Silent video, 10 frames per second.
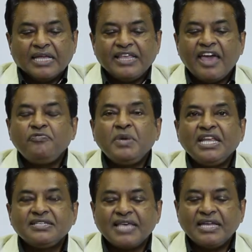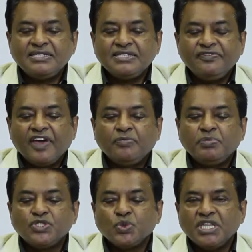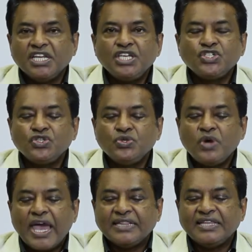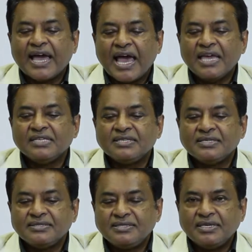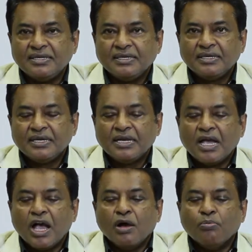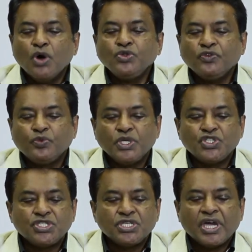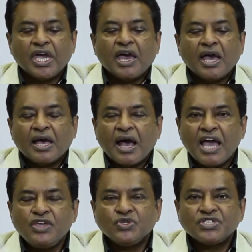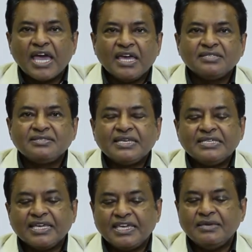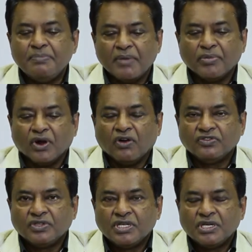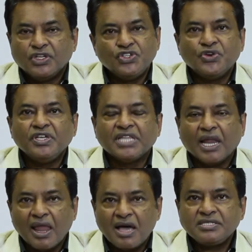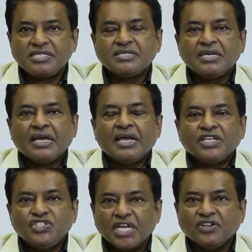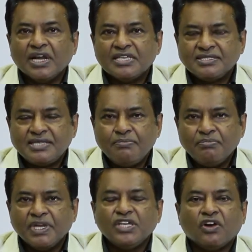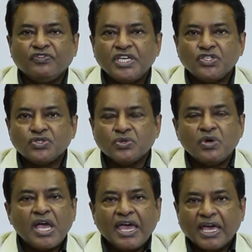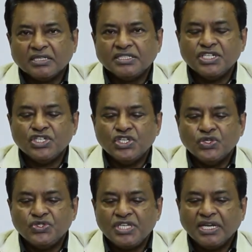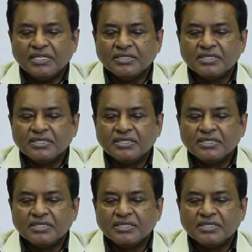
There have been exciting developments within ICSU and the ISSC, both of which IUPsyS is a key member of. During the last General Assembly of ICSU held in New Zealand,